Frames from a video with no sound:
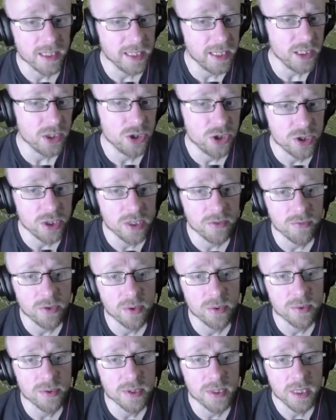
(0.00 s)
Each unit
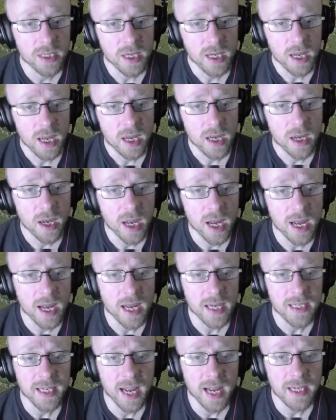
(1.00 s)
rolls a
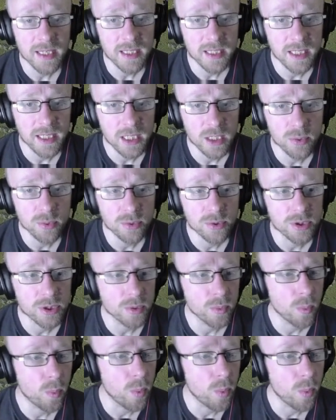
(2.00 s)
dice equal to